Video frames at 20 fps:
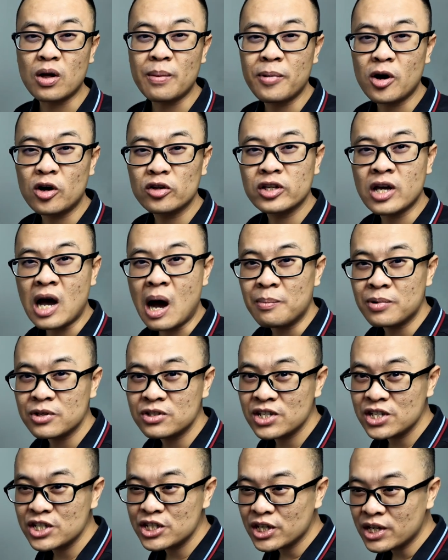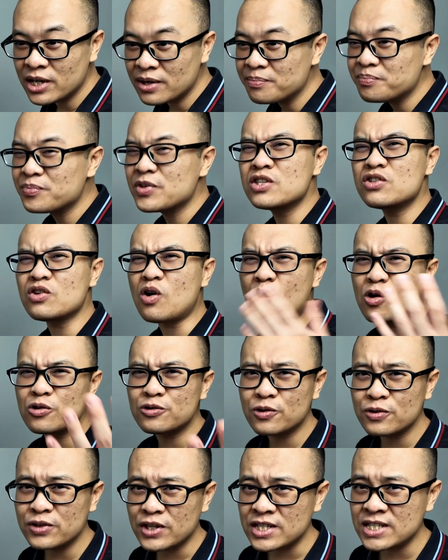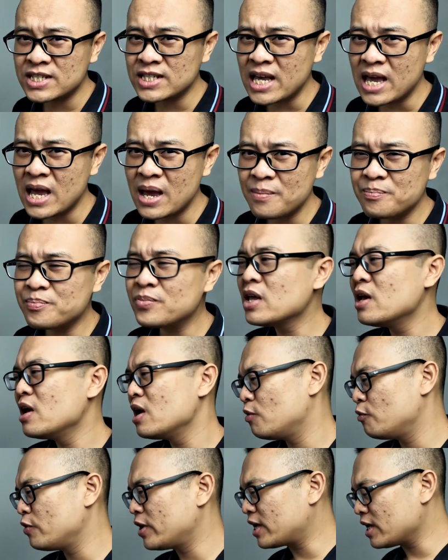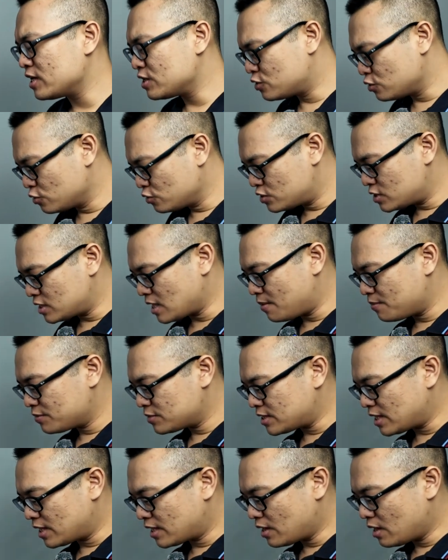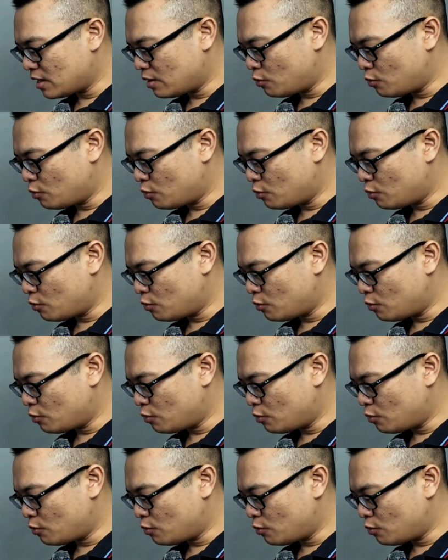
about composition. It's also the same. We can do something